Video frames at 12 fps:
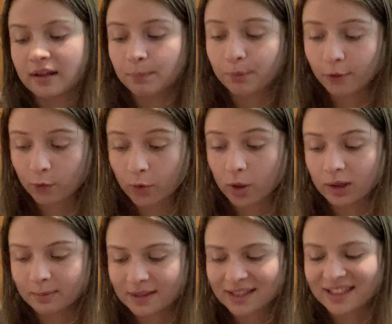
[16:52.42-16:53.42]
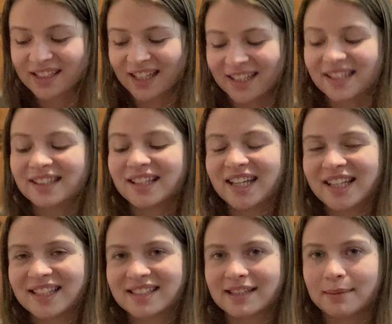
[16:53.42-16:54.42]
performs
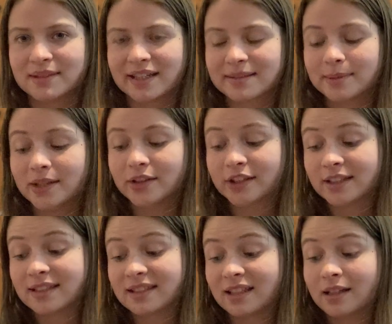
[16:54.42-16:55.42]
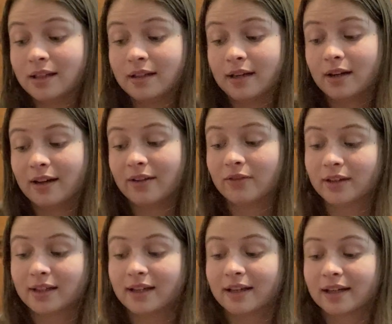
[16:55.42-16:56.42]
same-sex marriages, then every
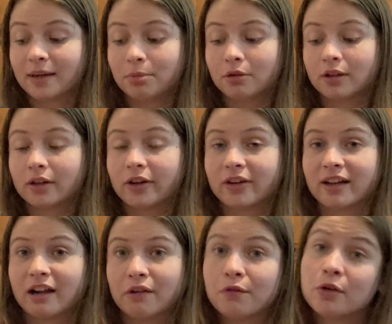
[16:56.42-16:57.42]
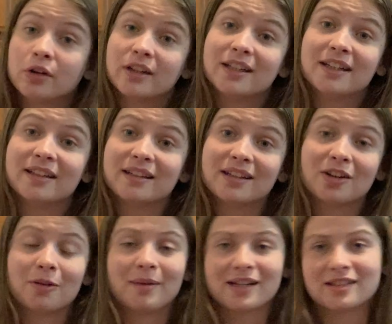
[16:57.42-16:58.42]
gay couple can go to California, then
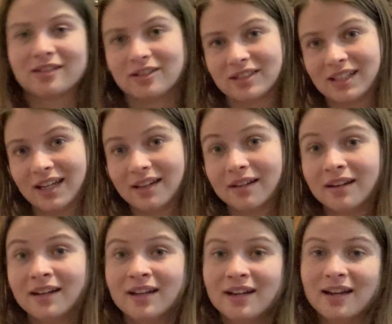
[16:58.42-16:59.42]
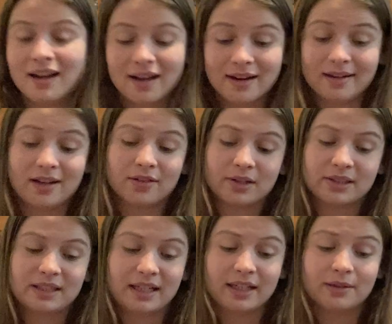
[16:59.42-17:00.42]
go back to their state, and now their
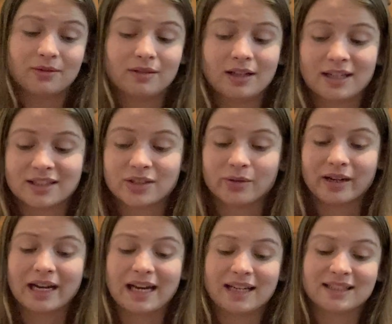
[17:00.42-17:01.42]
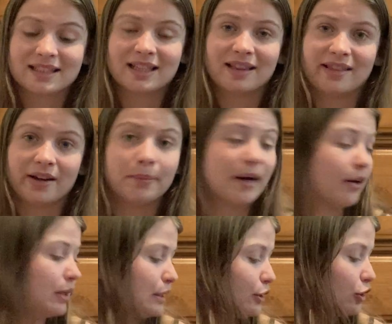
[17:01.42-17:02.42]
state has to recognize their
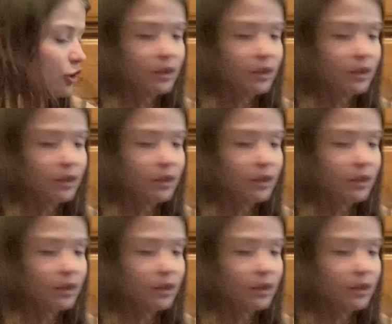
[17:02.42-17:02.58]
marriage.